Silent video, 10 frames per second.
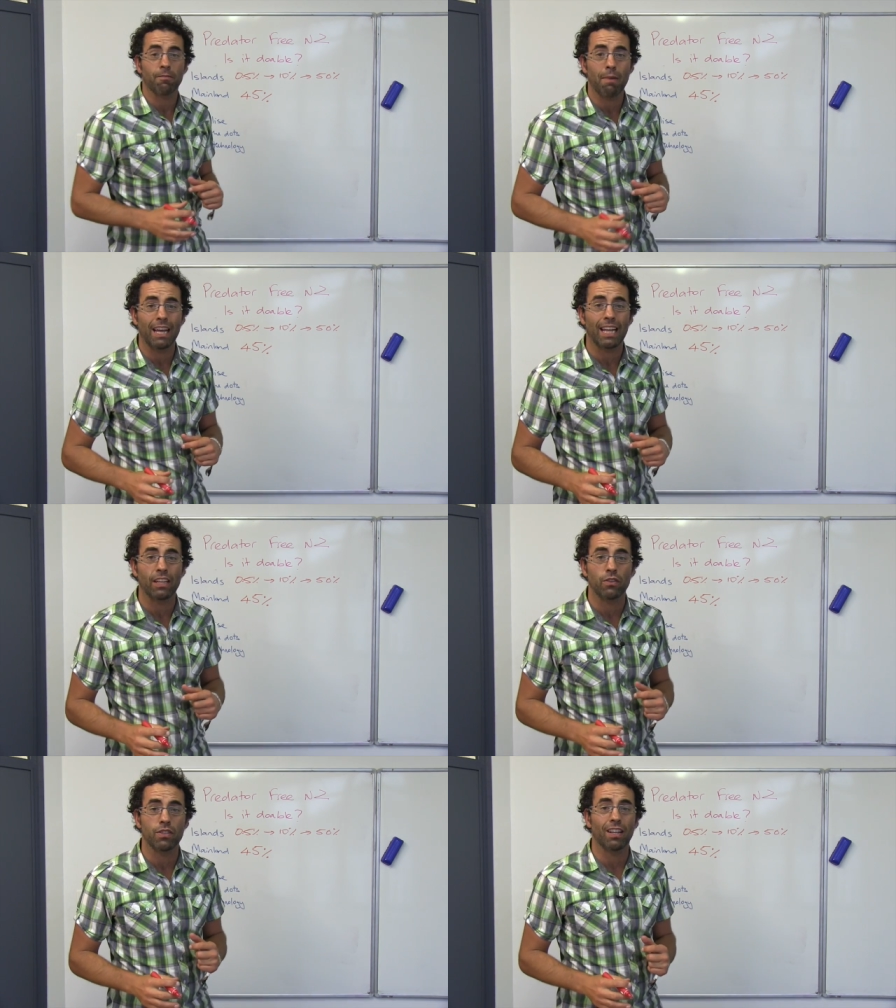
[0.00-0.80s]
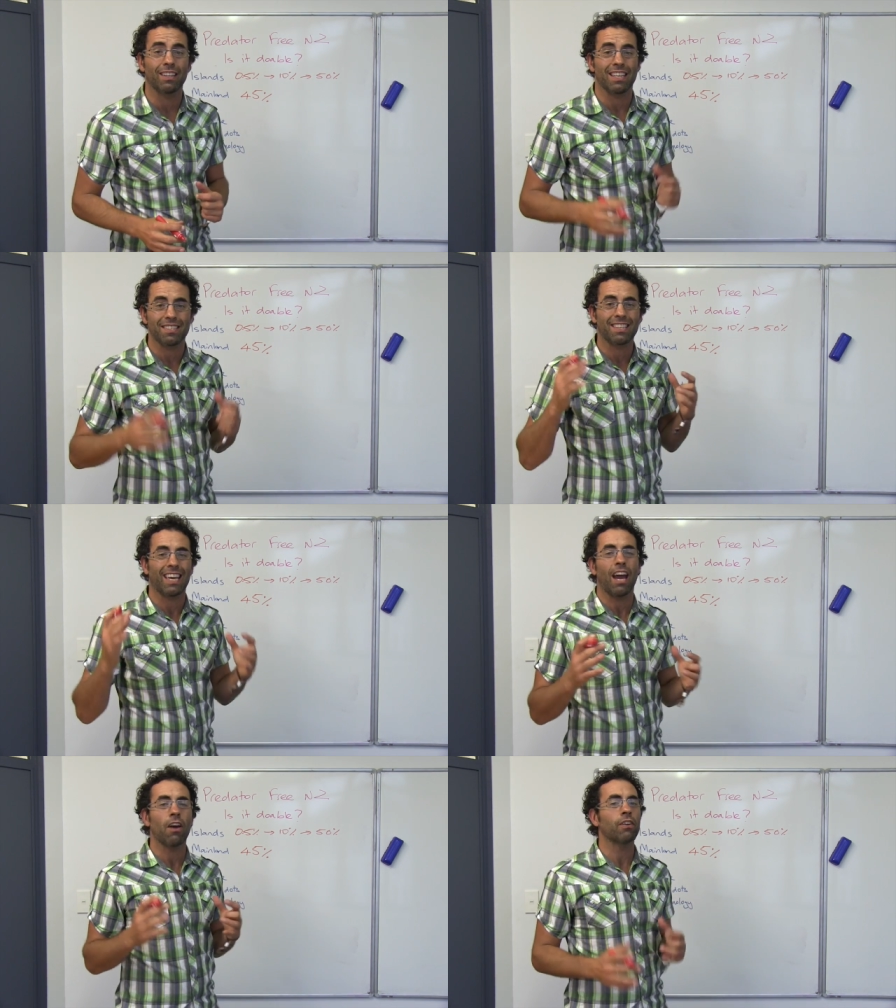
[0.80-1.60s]
of mainland New Zealand is
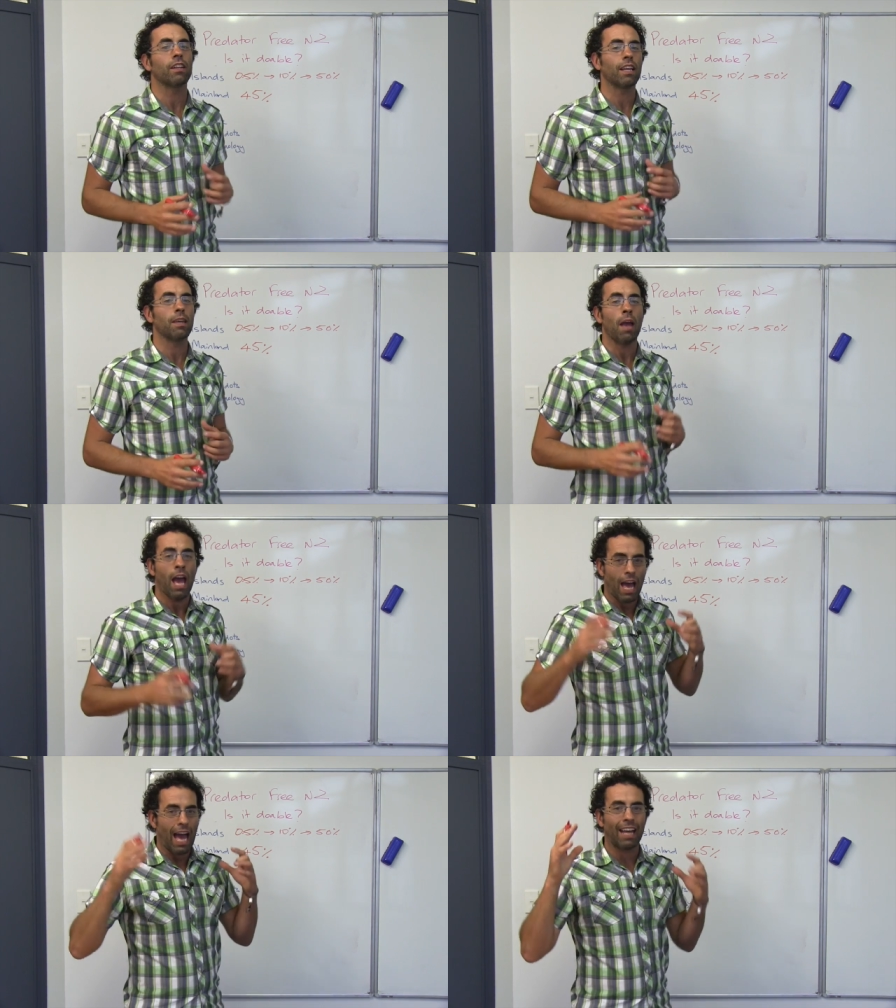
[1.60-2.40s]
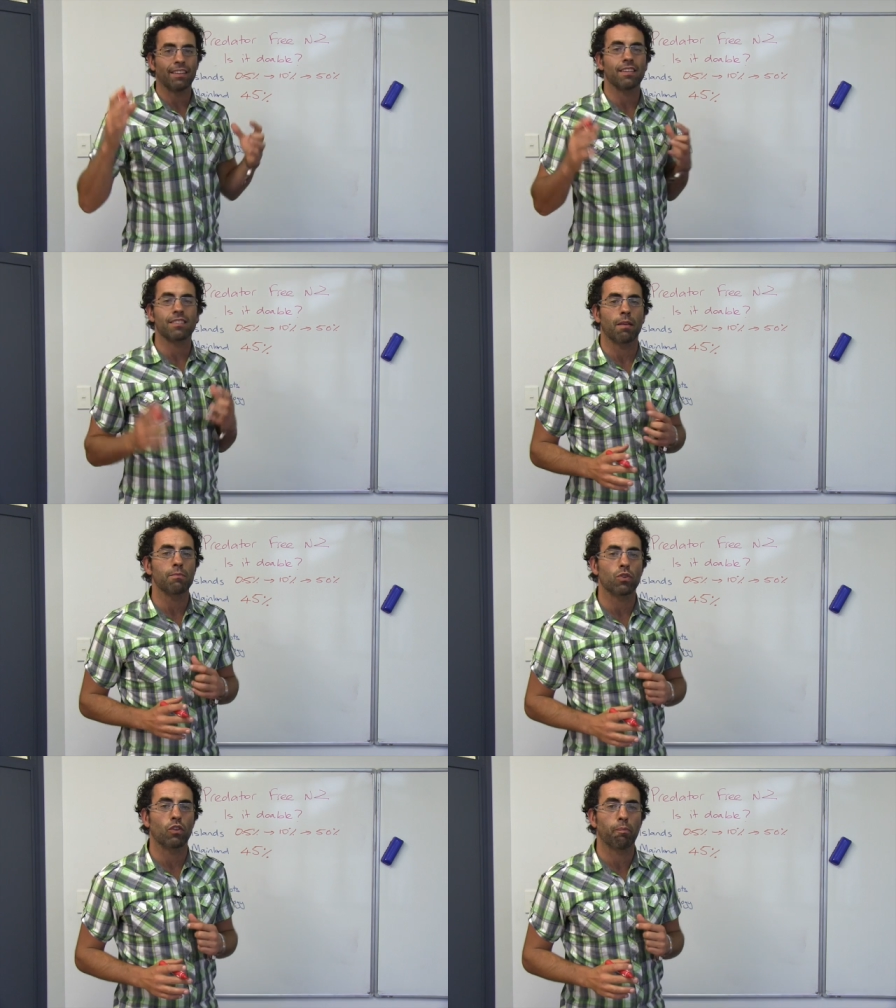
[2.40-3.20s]
currently under
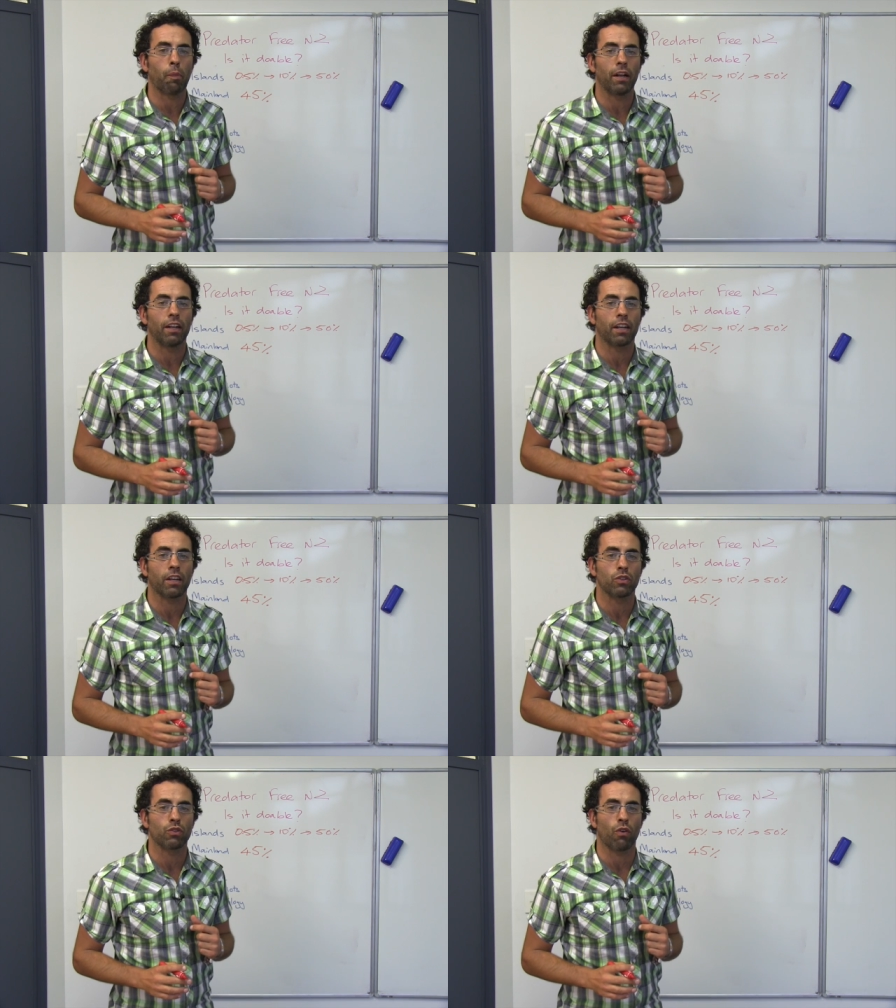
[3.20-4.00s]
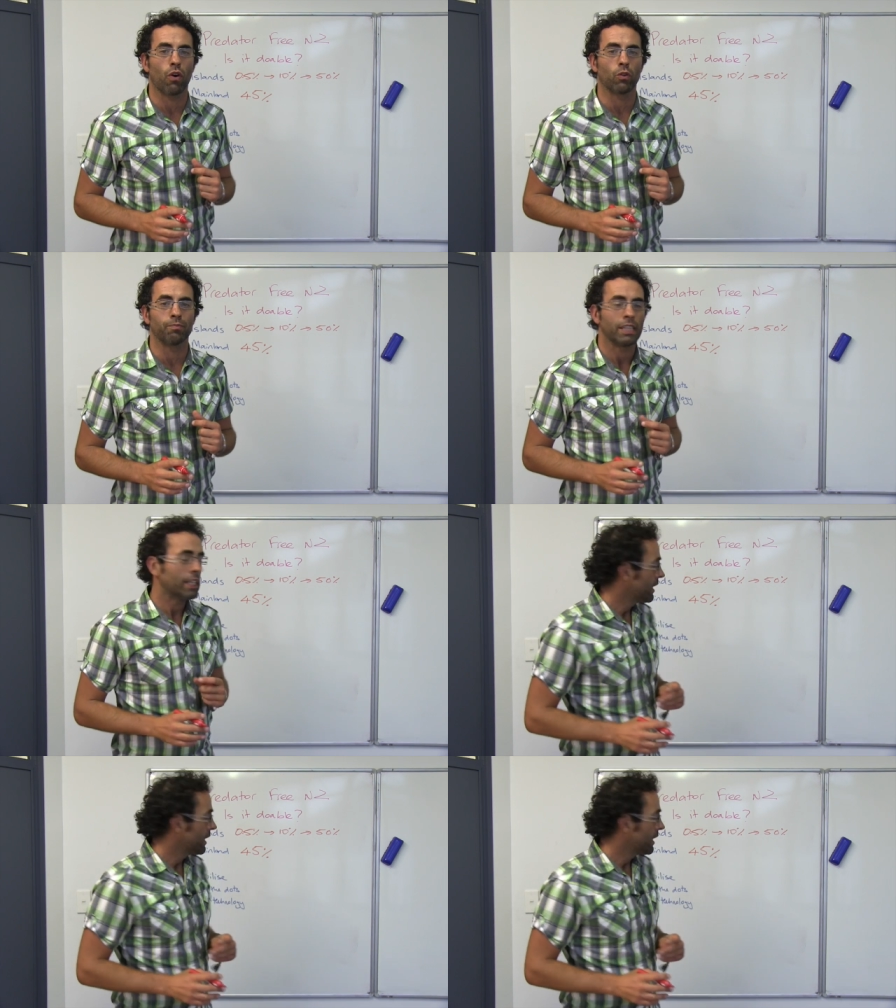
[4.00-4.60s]
some sort of predator control.